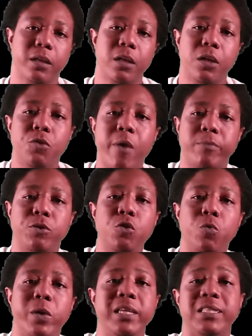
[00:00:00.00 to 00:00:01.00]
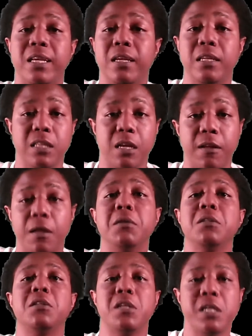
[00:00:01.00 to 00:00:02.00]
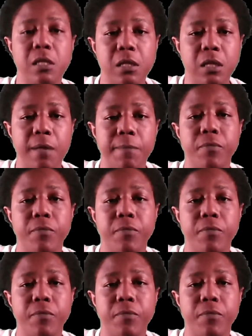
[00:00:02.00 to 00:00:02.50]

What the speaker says: You have 2 weeks to heal up,